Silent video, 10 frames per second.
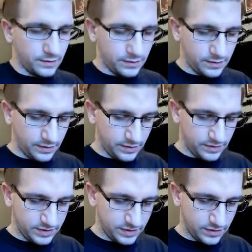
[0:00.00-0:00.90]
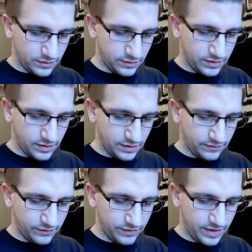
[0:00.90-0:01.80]
And there's the code
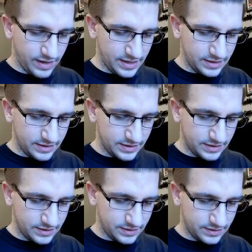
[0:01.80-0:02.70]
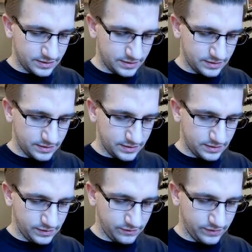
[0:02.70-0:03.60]
card for that.
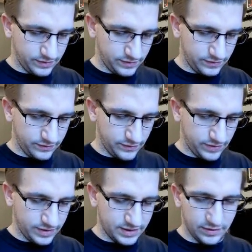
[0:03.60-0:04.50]
It'll focus.